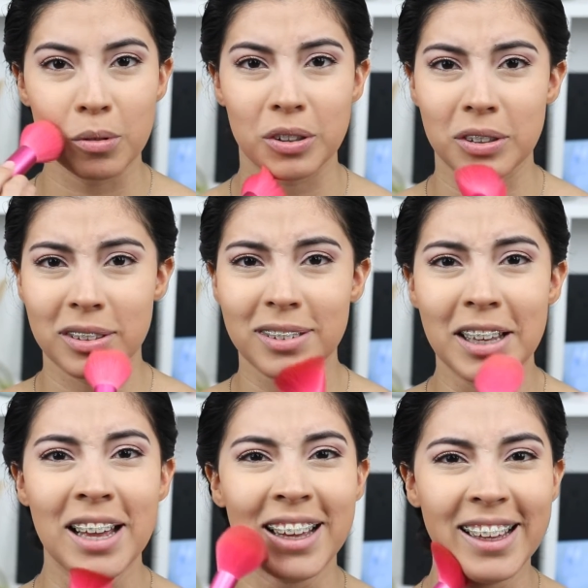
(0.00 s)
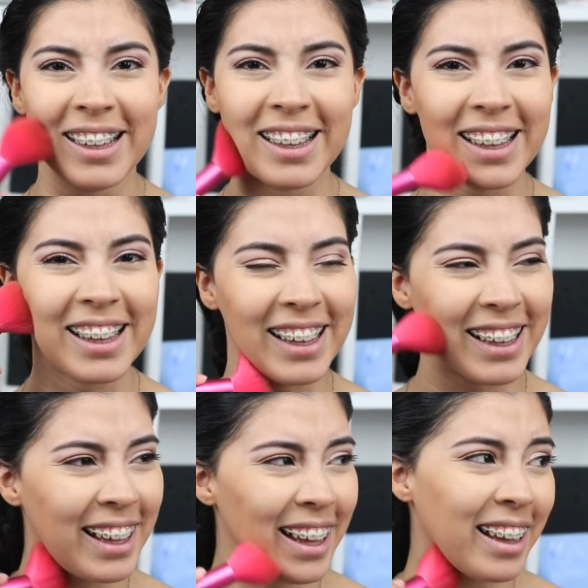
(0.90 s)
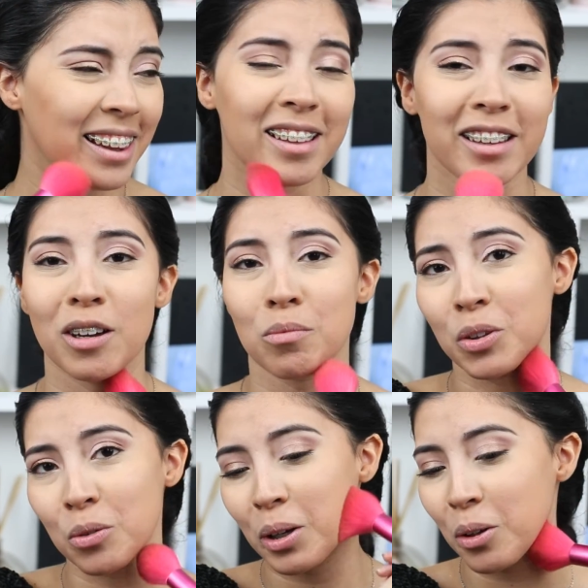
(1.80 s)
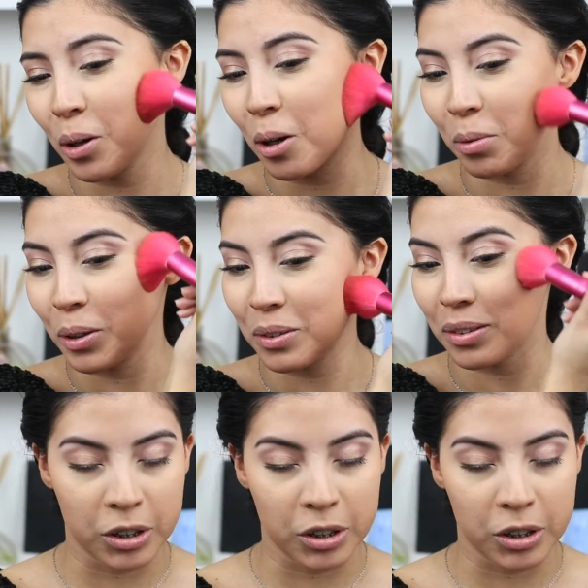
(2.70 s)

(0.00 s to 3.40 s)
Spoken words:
brushes than I am with the Wet n Wild brushes.